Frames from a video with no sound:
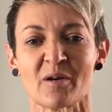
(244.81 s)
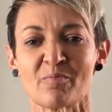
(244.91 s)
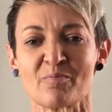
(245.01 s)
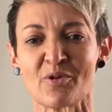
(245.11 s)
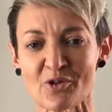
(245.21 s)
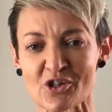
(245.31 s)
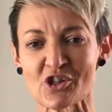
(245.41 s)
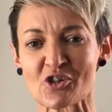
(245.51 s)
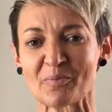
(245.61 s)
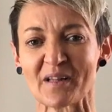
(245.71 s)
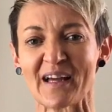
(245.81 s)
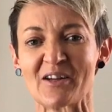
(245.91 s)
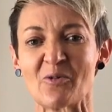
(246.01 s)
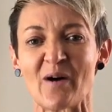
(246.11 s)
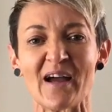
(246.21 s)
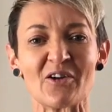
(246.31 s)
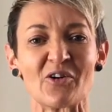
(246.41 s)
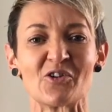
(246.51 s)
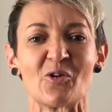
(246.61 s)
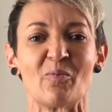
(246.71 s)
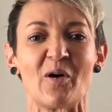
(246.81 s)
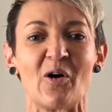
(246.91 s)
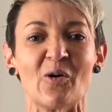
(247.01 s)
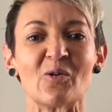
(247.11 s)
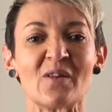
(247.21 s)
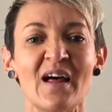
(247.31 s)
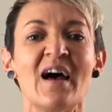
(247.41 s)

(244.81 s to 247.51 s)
but push your plate away or your bowl